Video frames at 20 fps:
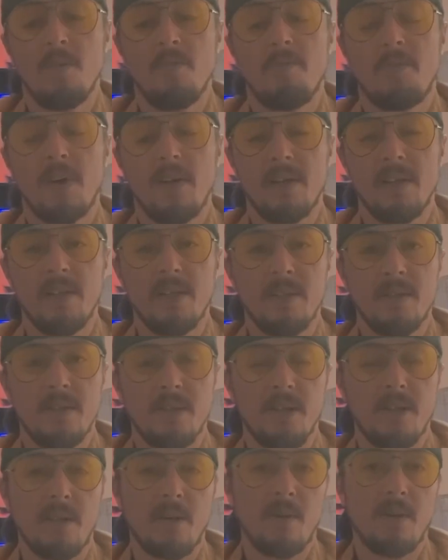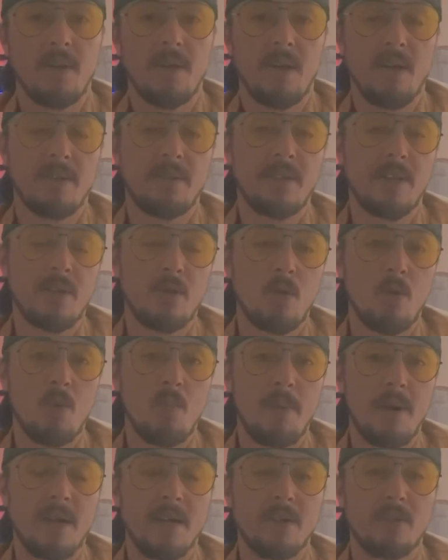finally, I did go
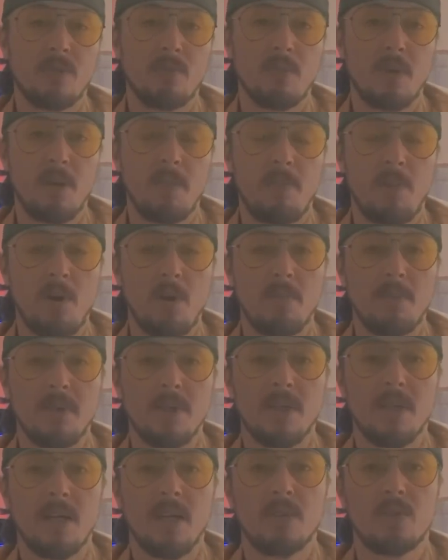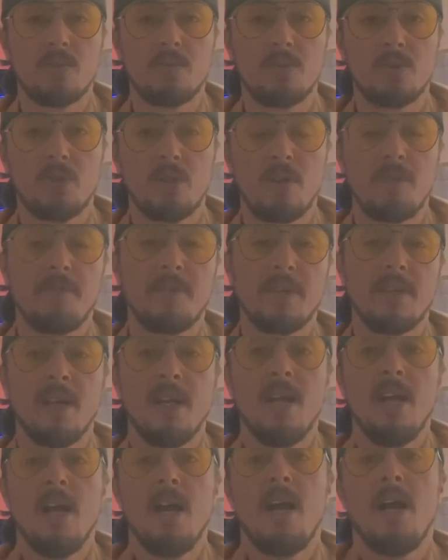back into my apartment, got some stuff, and
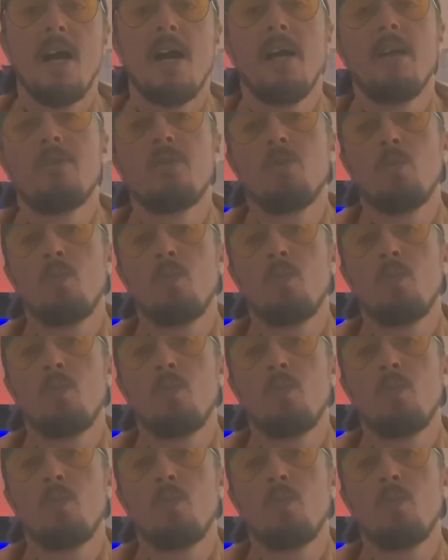I had to